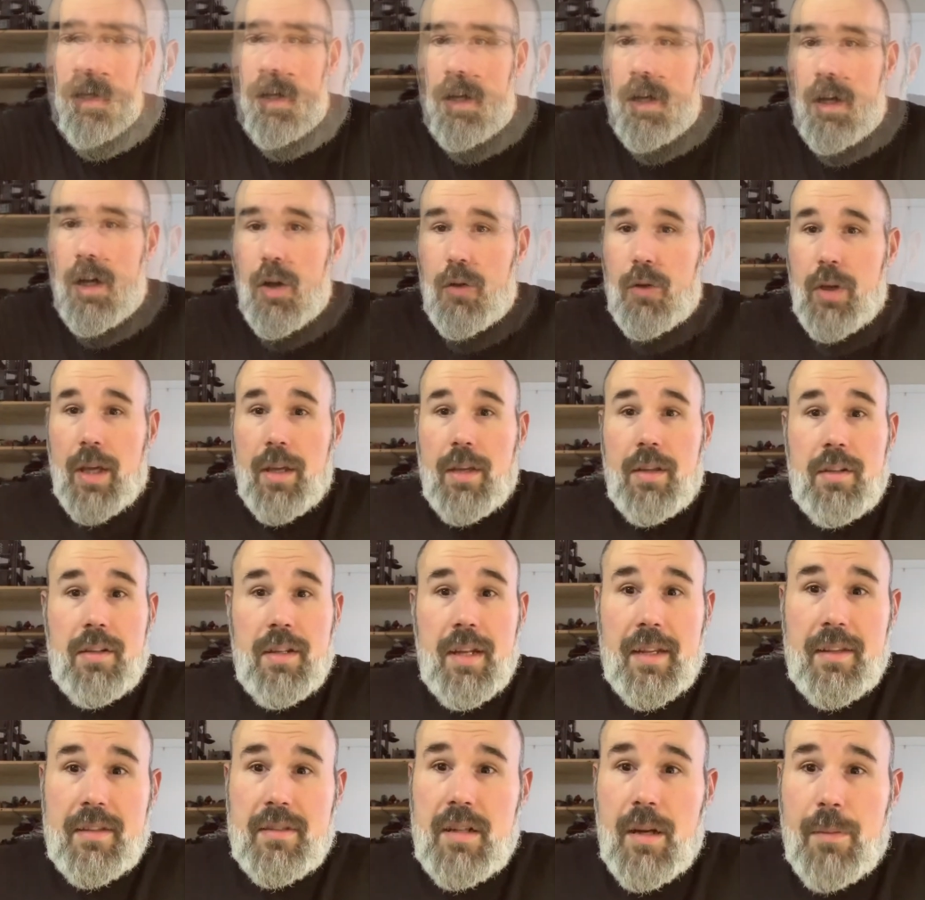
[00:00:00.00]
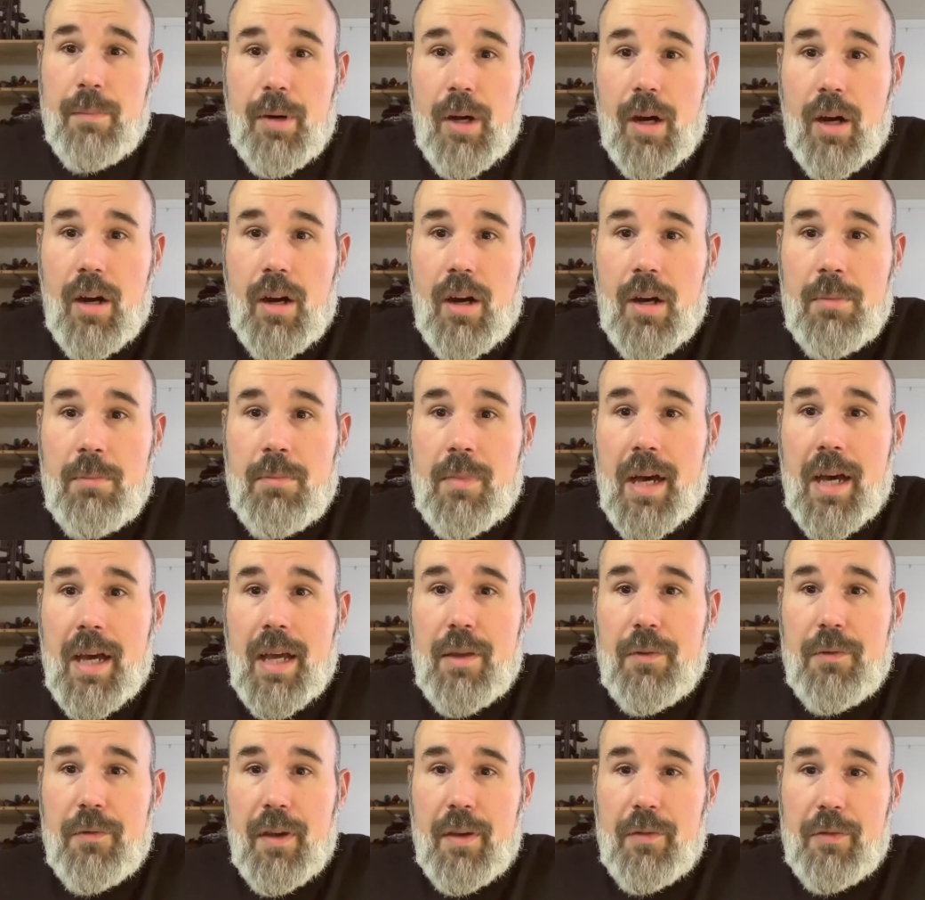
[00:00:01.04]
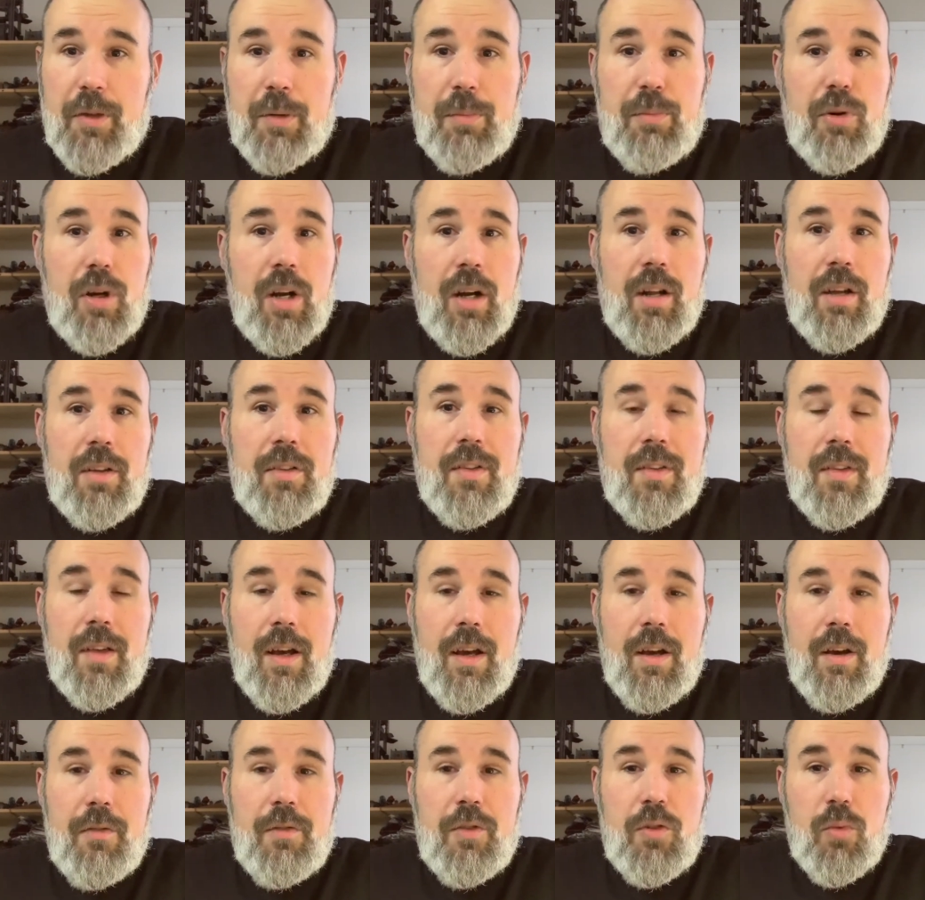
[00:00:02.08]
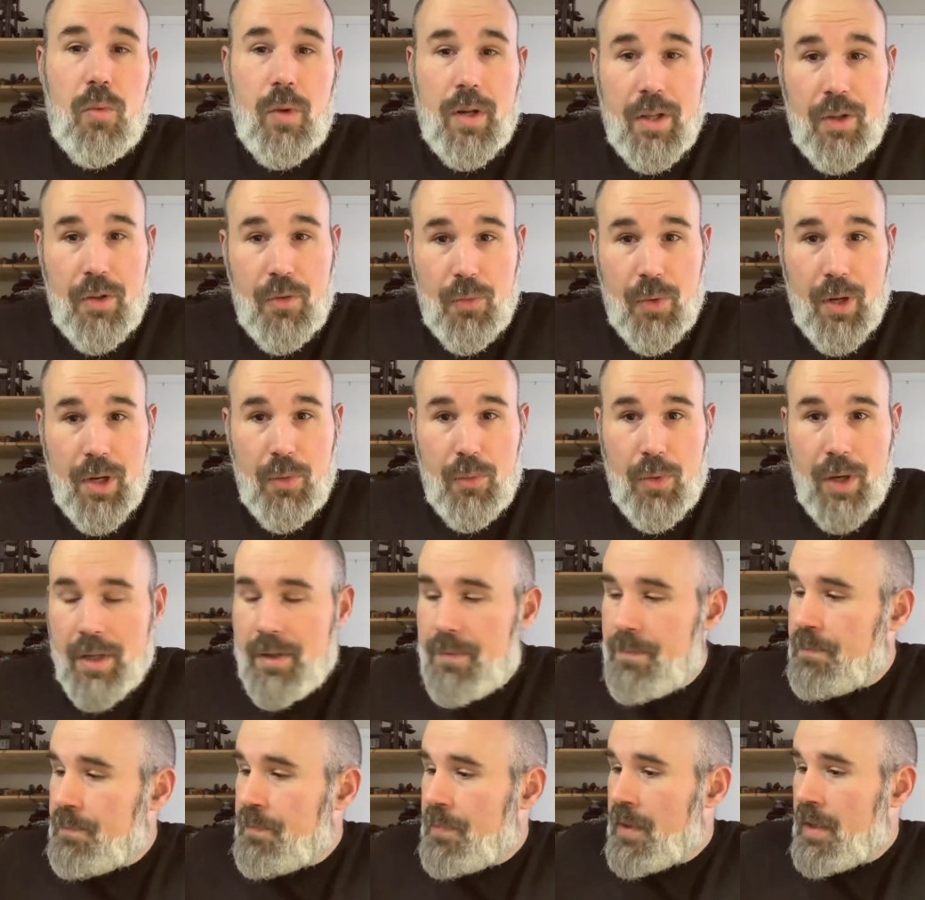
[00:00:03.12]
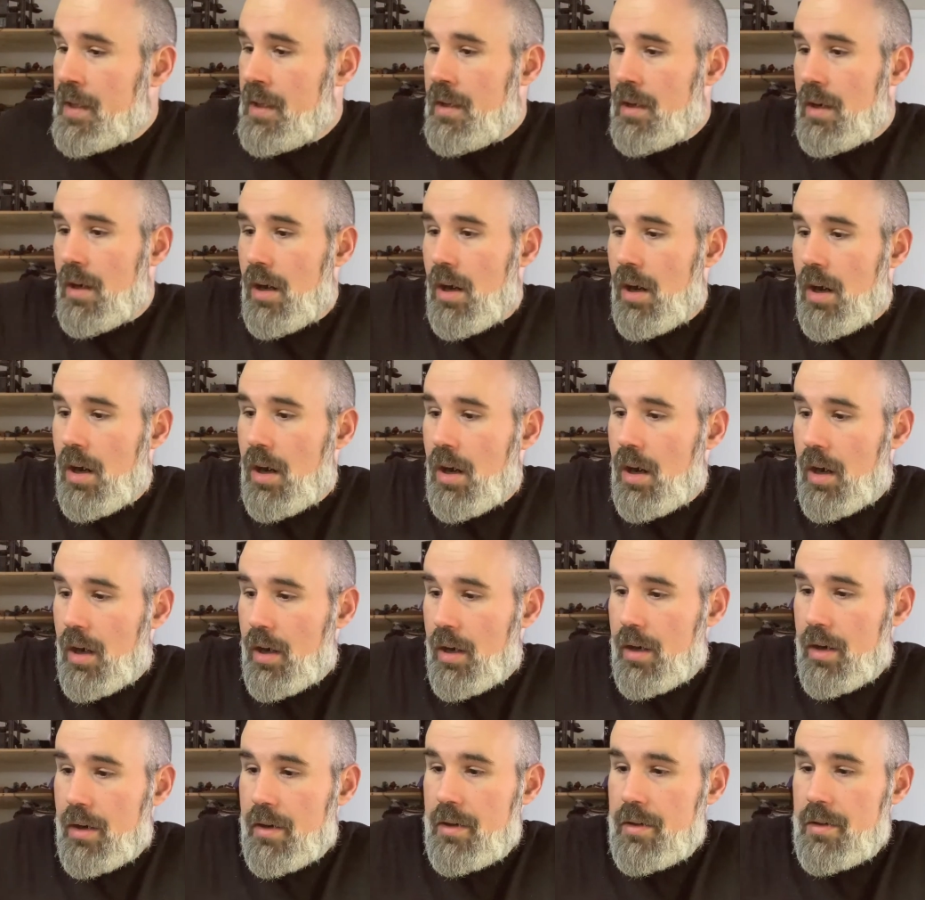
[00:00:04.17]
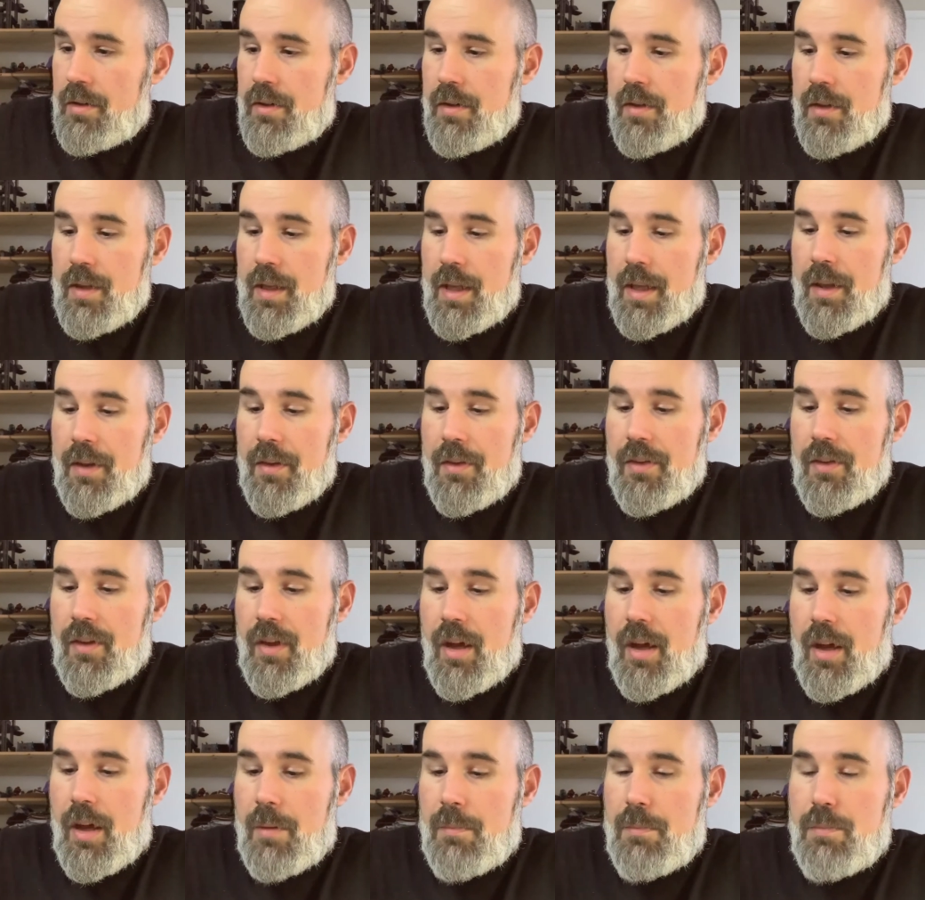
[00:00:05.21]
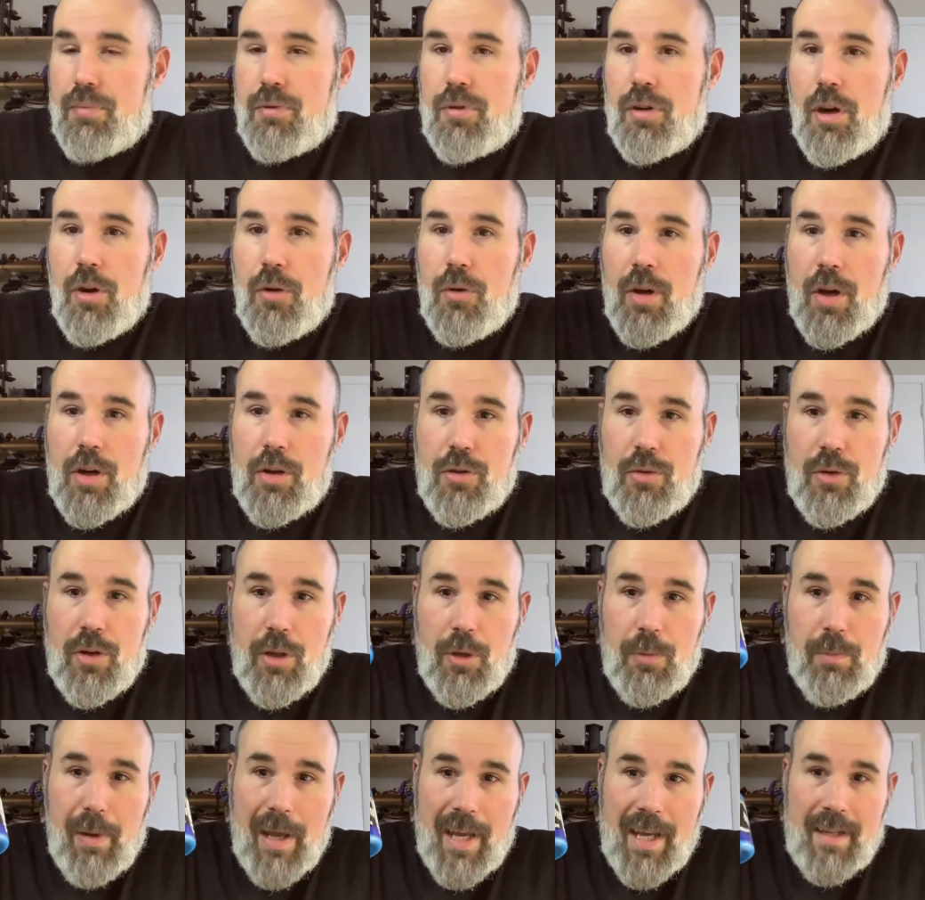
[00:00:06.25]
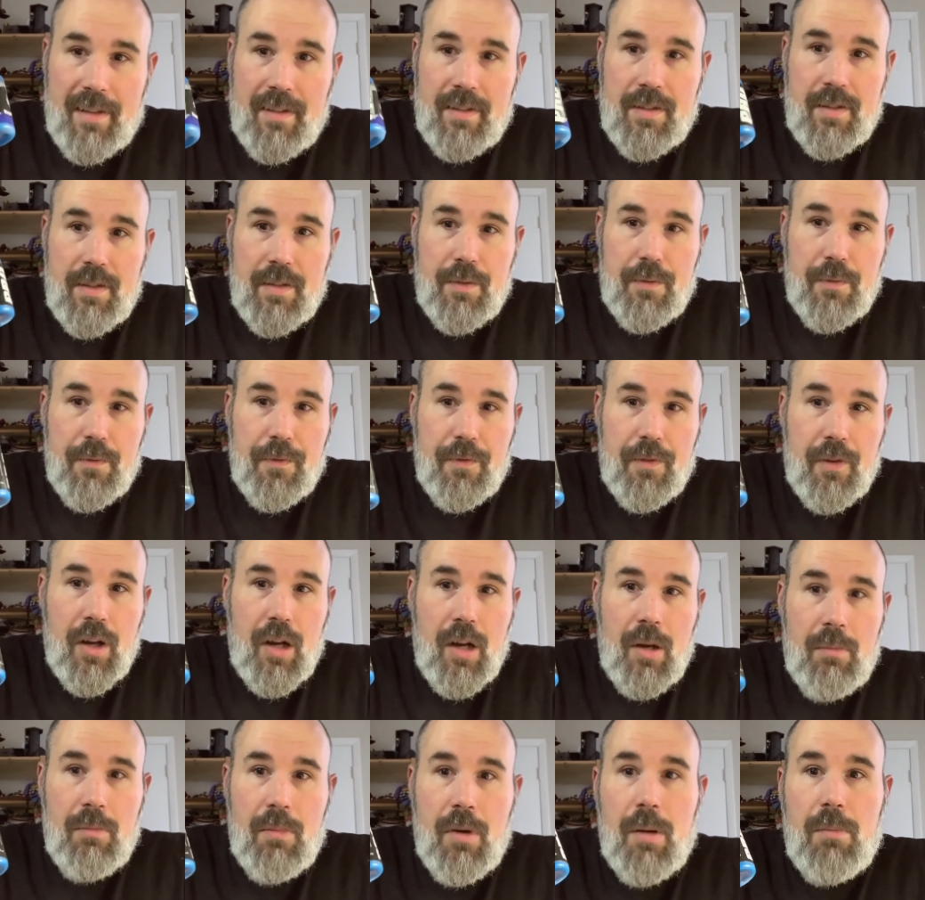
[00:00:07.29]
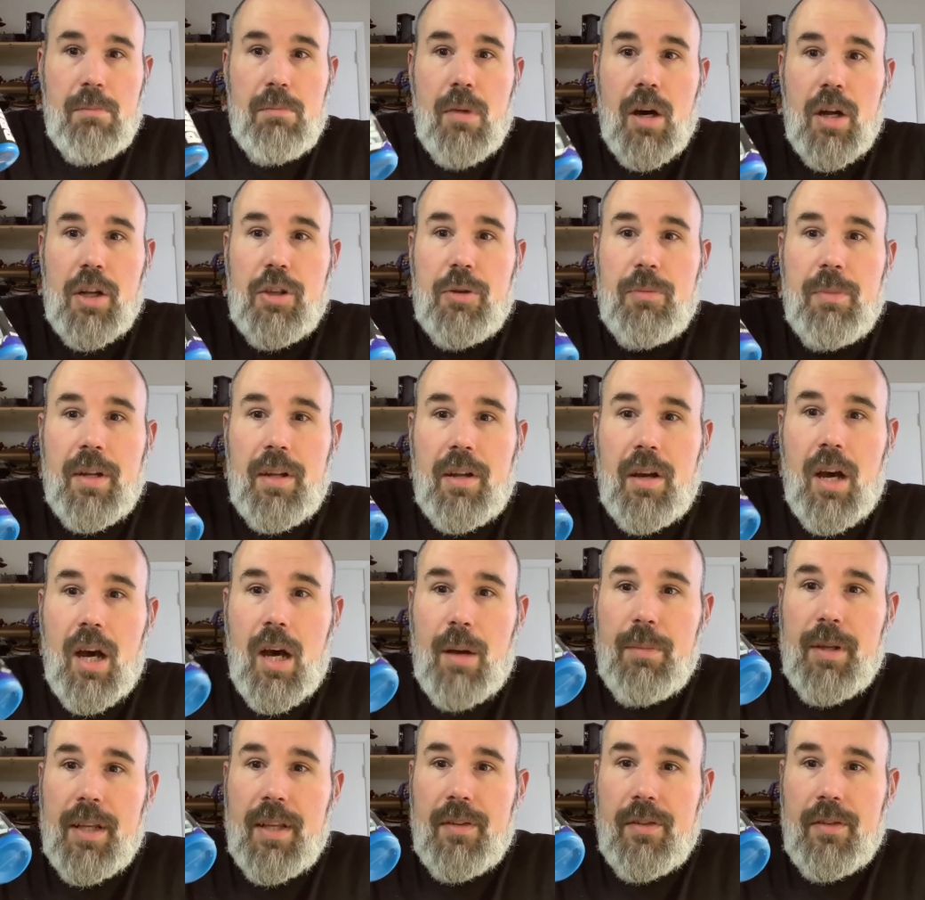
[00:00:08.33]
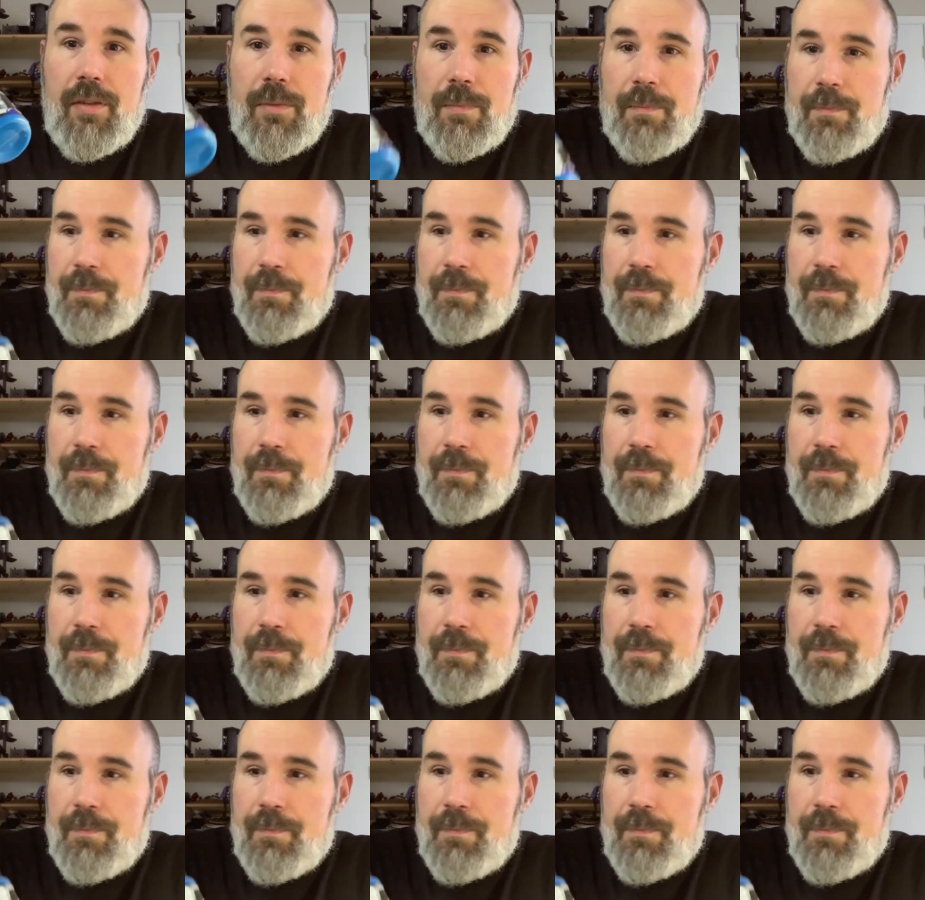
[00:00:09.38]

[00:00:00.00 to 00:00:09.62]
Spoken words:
Okay, next up on my favorite products of 2021 are these ProAcryl paints from Monument Hobbies.